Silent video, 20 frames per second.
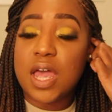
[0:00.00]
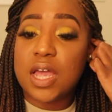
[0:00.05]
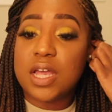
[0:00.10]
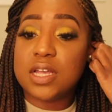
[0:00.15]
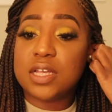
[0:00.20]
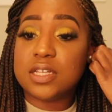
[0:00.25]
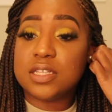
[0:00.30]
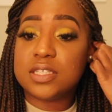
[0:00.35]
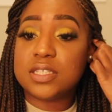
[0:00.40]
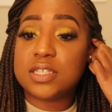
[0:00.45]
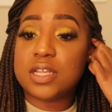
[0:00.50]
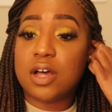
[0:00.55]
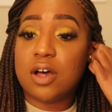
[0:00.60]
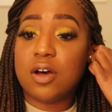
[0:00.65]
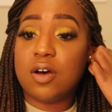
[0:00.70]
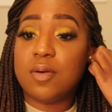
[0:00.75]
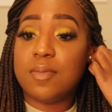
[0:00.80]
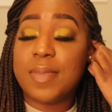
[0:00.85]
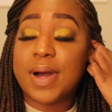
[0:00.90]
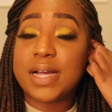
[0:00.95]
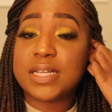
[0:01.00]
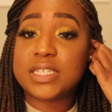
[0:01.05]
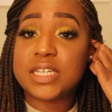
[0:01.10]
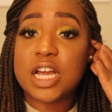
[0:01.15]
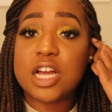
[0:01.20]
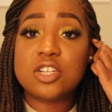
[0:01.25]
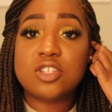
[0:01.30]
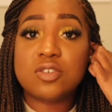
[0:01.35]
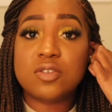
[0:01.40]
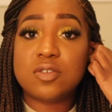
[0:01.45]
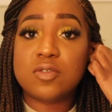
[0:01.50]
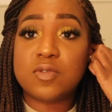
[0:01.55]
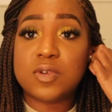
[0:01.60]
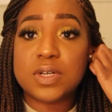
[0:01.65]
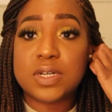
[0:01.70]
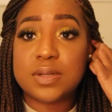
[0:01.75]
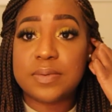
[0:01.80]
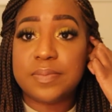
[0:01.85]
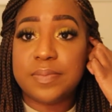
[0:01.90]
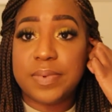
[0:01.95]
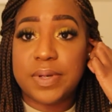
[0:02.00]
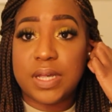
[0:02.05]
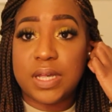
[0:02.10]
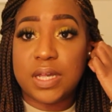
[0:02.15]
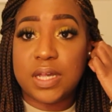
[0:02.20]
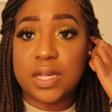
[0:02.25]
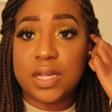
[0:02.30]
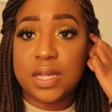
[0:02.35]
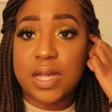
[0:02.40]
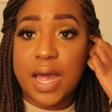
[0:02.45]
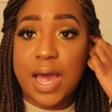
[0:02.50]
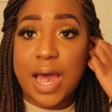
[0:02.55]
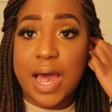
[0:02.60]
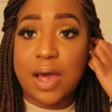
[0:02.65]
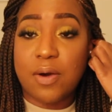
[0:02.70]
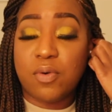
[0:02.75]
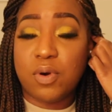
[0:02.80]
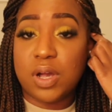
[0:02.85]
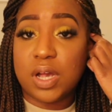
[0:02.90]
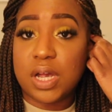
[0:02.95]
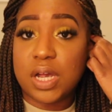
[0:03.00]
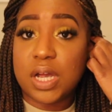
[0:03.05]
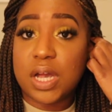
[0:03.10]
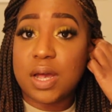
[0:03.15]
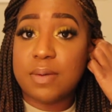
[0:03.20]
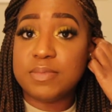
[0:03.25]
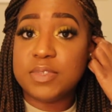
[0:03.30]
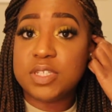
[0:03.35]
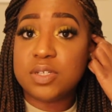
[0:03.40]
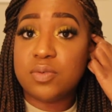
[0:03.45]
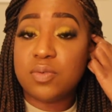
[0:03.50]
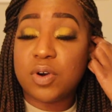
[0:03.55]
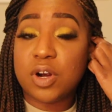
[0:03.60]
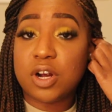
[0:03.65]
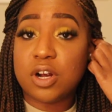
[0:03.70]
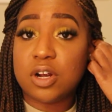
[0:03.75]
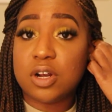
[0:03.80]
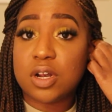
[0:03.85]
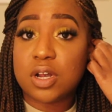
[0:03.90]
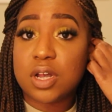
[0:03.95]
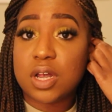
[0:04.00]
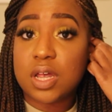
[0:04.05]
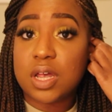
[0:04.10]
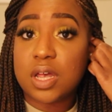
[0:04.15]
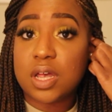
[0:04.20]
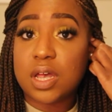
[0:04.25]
And so my schedule would be, I would come to work,